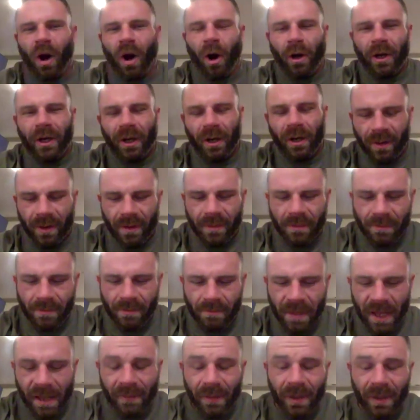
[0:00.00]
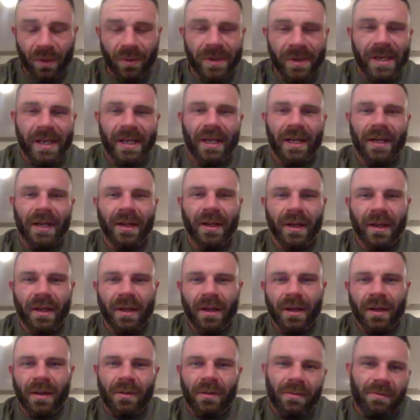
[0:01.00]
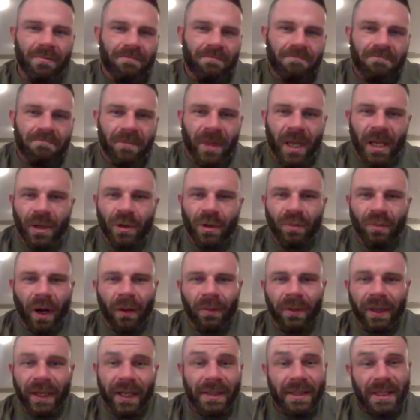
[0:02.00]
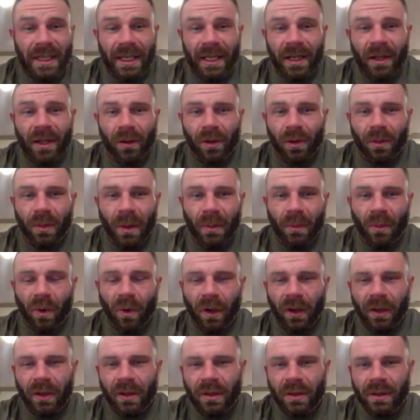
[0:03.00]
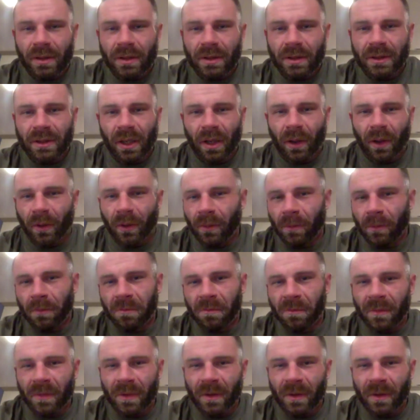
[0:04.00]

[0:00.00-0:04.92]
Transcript: more cardio than maybe you need, then you probably get to eat a little bit more. So